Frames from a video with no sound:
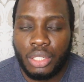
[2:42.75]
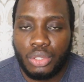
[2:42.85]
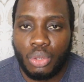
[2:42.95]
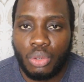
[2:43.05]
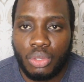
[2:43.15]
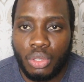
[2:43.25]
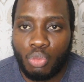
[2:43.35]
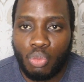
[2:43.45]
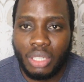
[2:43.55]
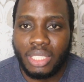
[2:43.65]
So the
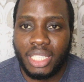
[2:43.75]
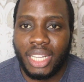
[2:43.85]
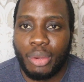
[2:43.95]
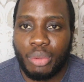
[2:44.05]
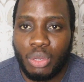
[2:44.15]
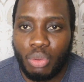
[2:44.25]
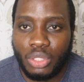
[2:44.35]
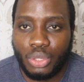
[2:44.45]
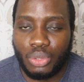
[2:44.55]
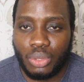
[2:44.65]
one thing I really
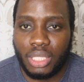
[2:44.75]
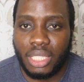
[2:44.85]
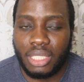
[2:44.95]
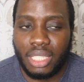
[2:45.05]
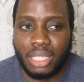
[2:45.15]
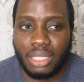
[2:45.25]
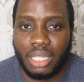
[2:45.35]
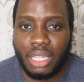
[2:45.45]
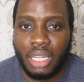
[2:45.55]
want you to think is that